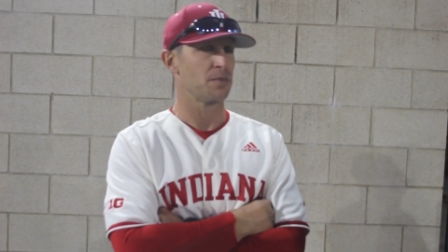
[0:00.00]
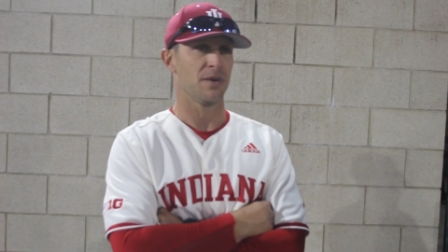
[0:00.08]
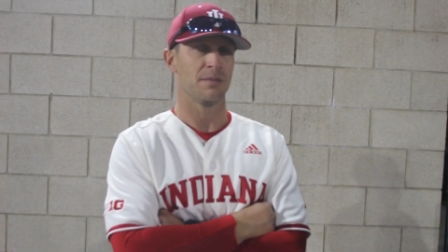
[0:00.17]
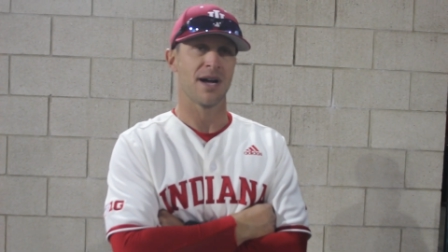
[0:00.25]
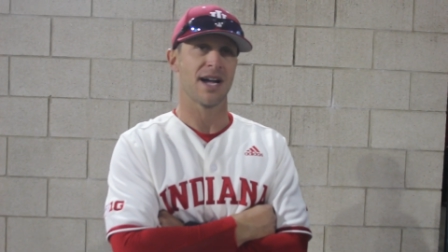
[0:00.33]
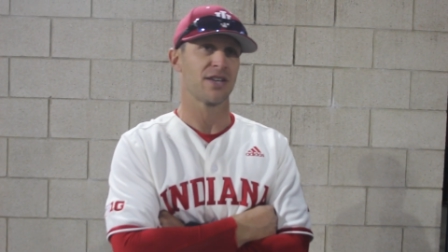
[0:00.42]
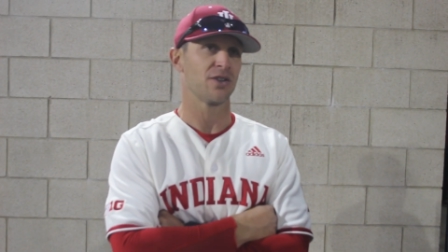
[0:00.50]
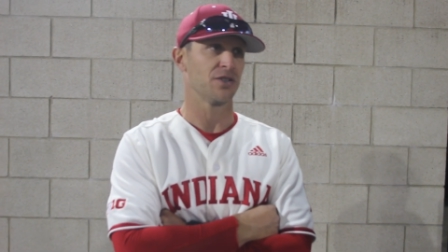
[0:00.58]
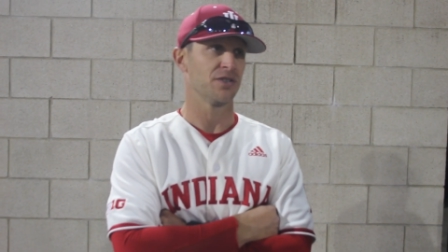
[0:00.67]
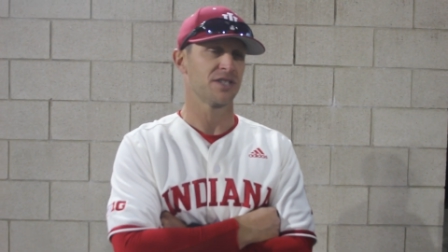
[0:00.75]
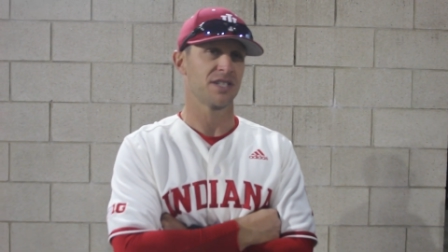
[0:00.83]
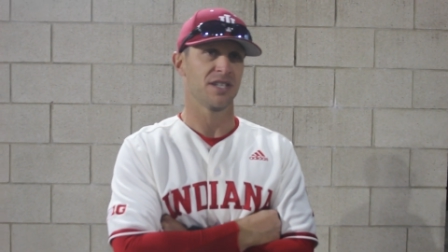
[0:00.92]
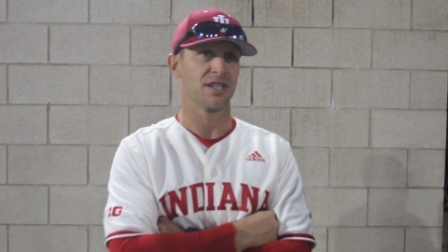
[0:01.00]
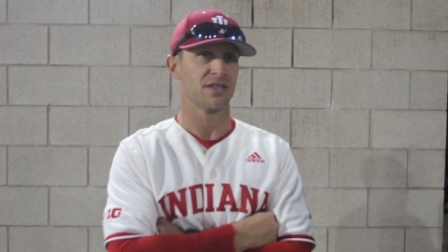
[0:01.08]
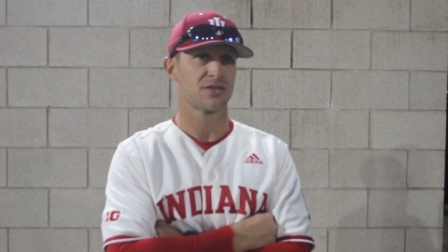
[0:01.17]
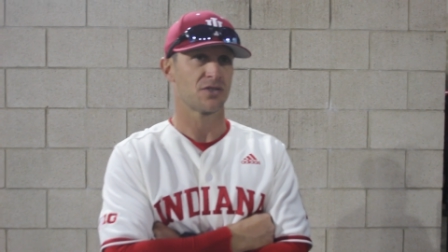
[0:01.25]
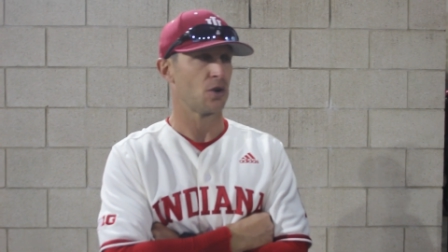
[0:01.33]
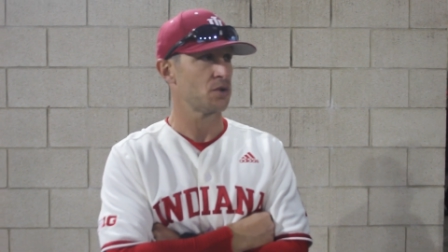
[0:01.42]
But my goodness, he is
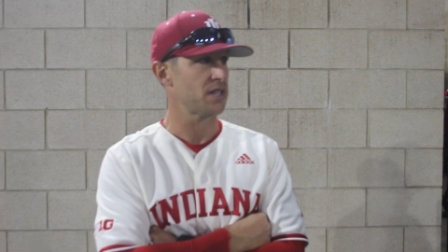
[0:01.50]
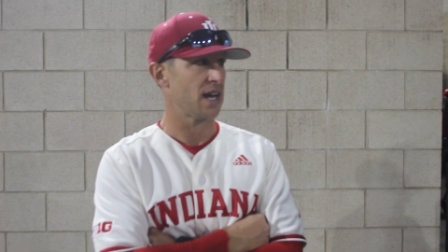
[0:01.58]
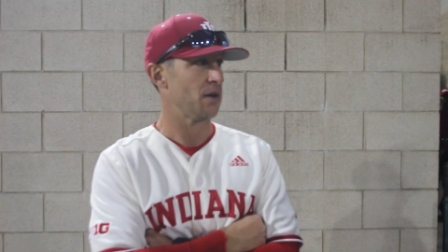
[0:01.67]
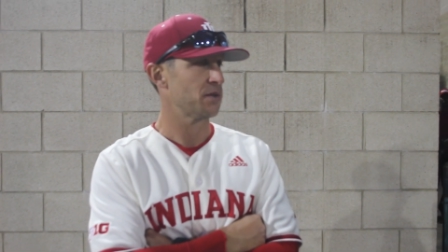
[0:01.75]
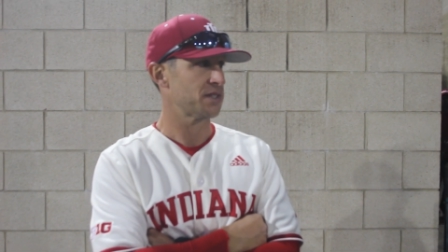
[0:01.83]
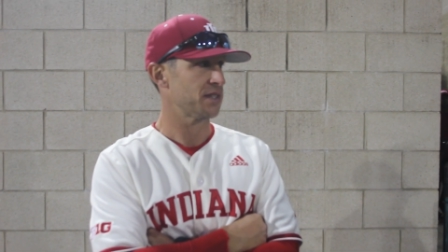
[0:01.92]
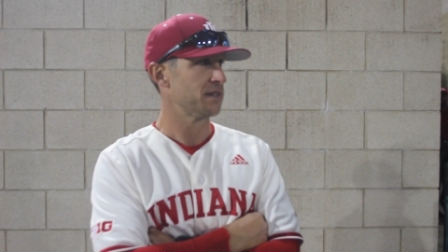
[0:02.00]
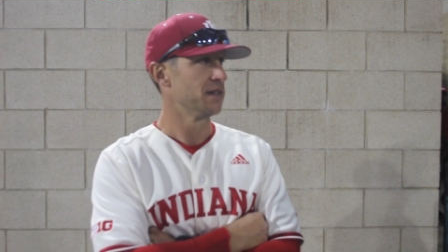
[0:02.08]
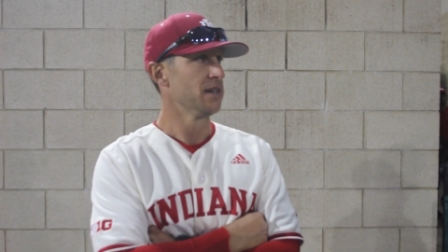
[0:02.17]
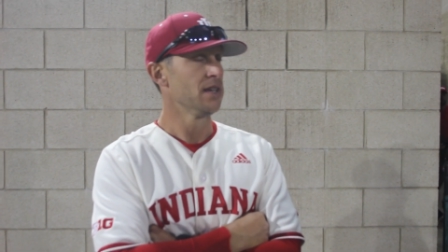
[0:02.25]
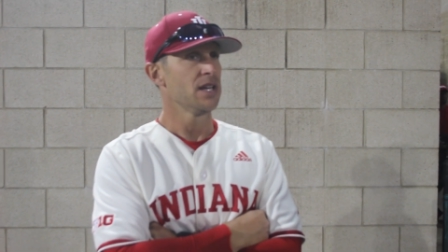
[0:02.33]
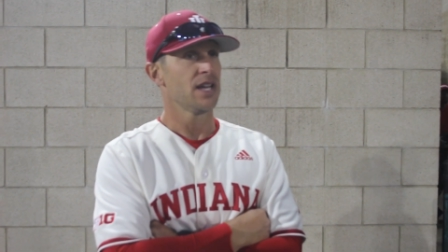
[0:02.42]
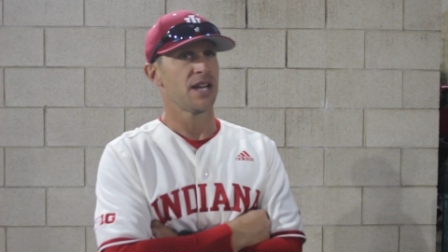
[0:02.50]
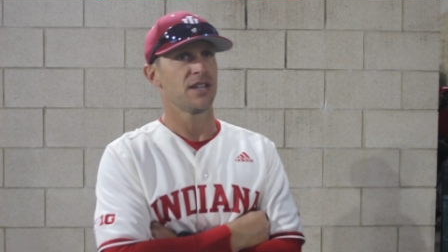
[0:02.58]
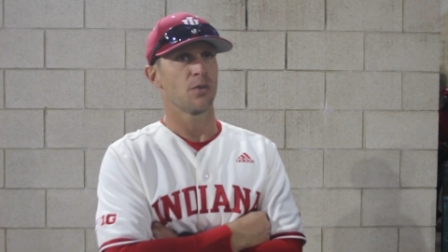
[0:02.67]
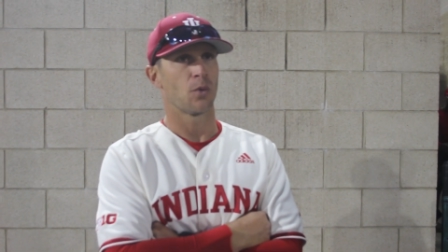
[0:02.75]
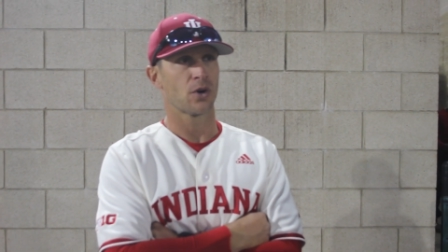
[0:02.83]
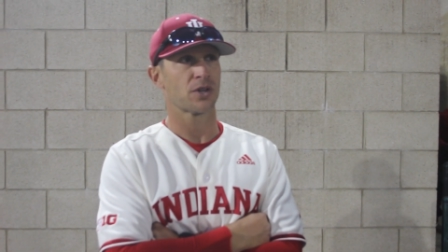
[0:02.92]
so talented, and
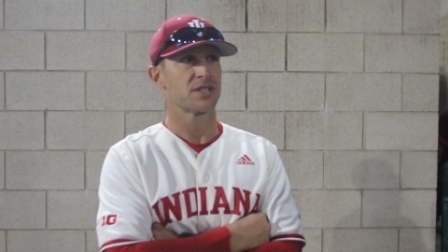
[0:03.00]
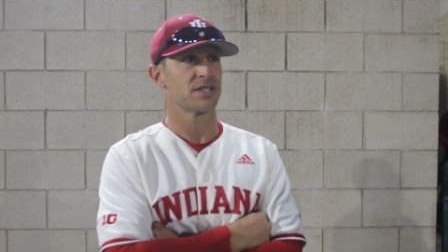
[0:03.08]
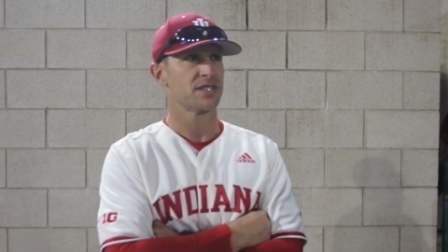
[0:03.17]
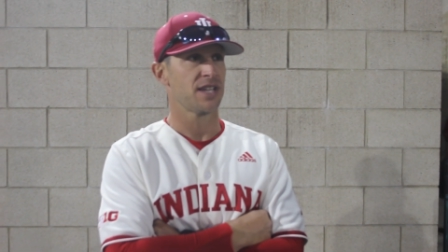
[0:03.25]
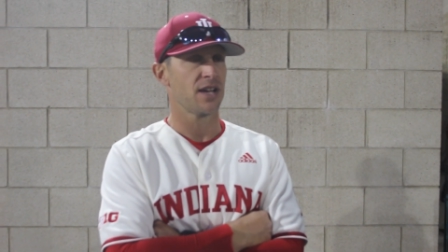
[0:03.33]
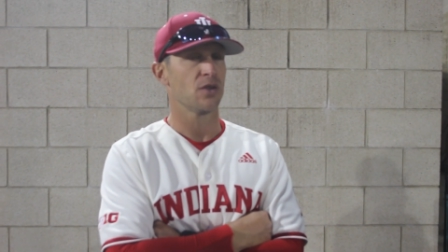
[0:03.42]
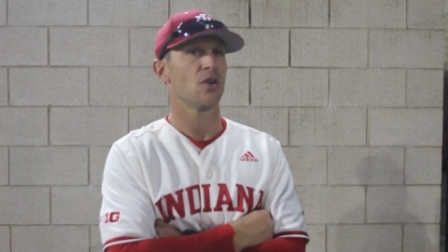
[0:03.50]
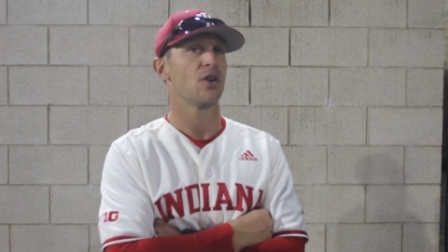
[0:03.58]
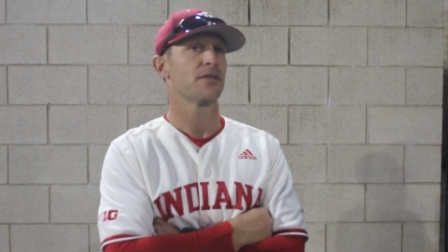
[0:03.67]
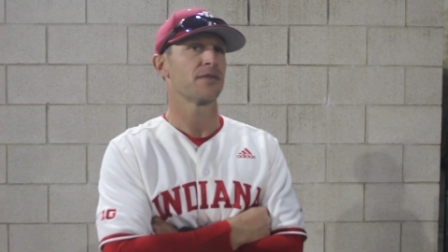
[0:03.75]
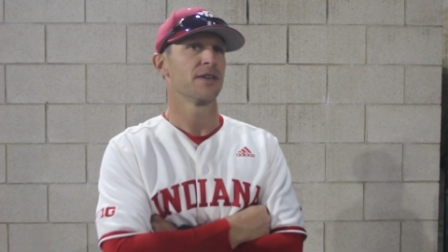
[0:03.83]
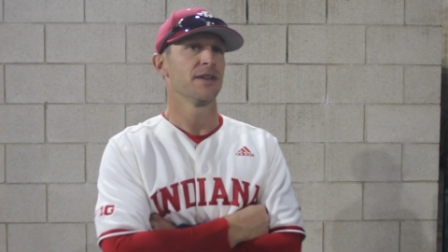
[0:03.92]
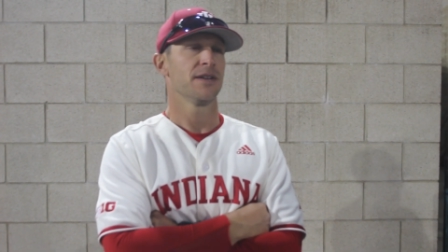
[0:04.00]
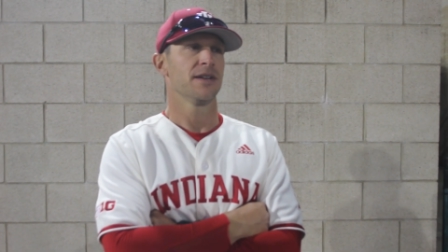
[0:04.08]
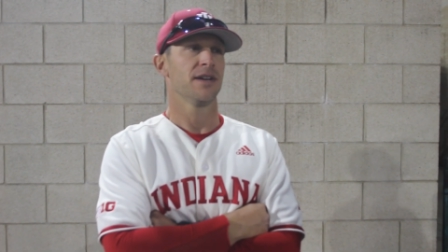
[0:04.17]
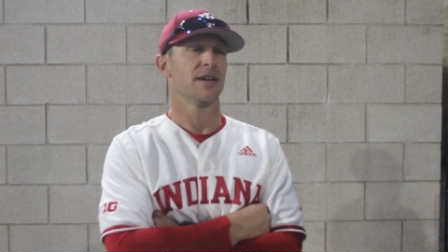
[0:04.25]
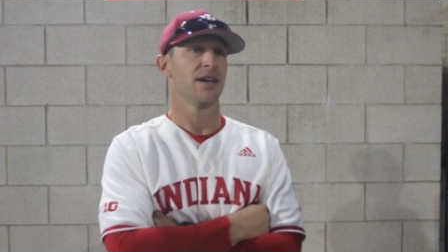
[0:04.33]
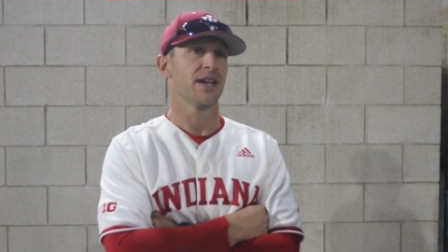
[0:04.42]
he works his tail
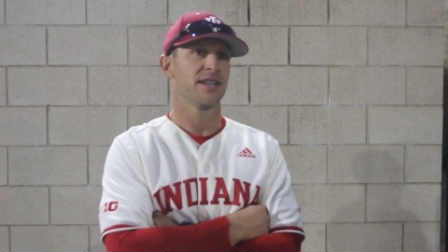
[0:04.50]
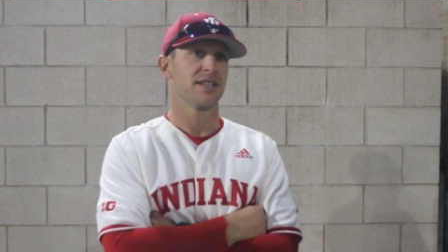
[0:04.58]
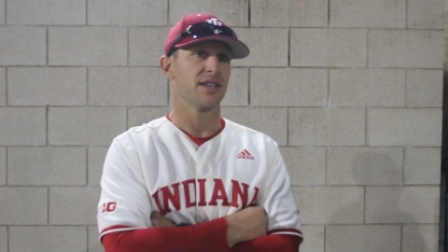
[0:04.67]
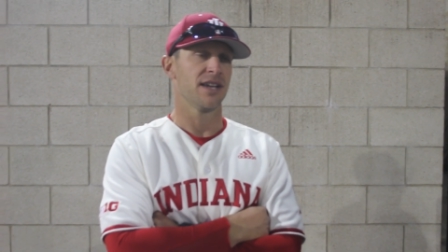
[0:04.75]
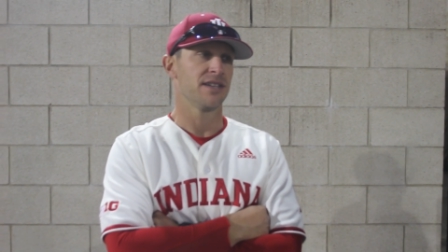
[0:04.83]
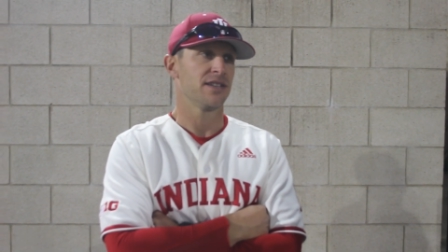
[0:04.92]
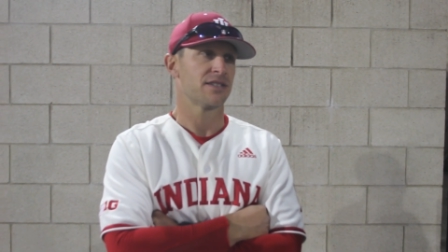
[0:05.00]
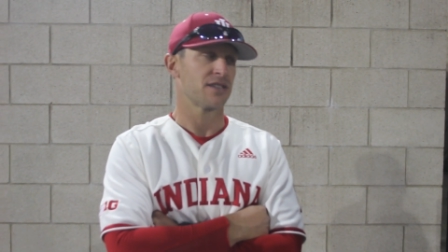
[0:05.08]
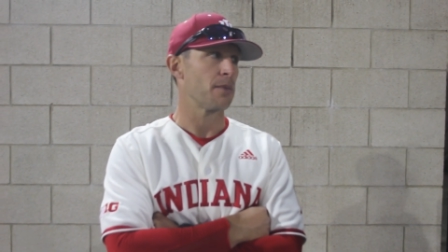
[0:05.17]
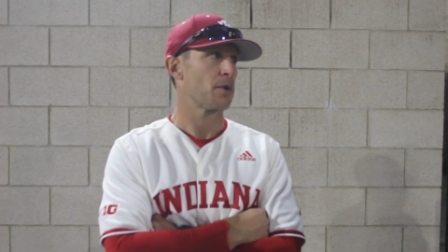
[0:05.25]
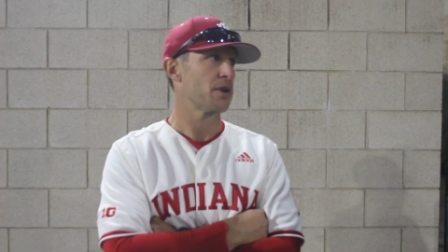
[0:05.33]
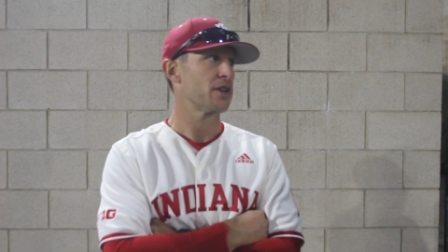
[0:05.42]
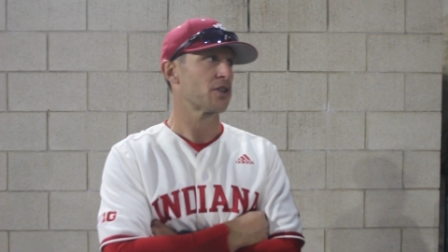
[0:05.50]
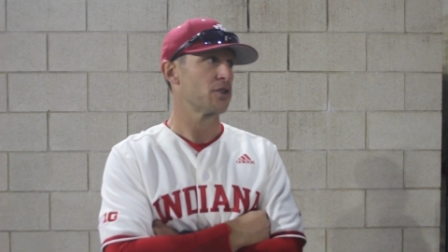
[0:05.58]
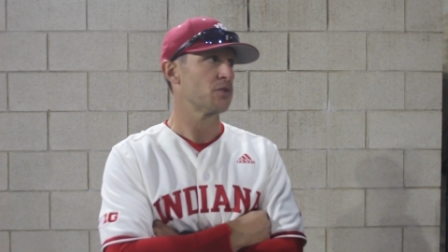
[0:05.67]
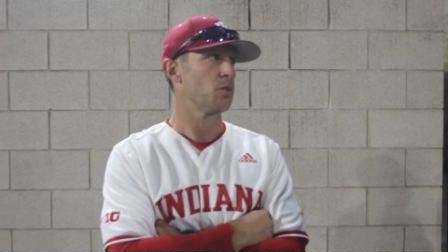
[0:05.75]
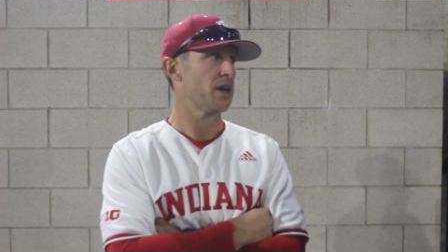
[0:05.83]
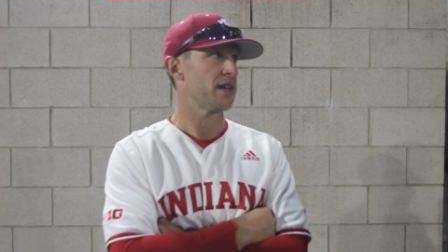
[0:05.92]
off, and he's stubborn in a
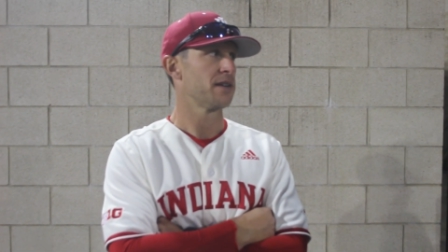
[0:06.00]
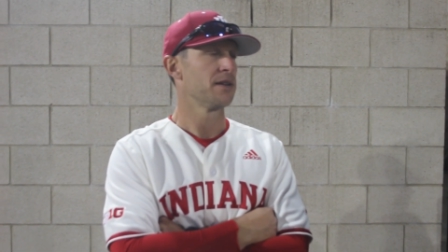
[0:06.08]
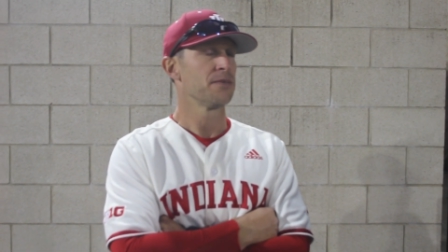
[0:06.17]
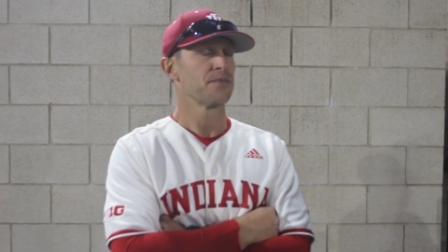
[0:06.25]
good way.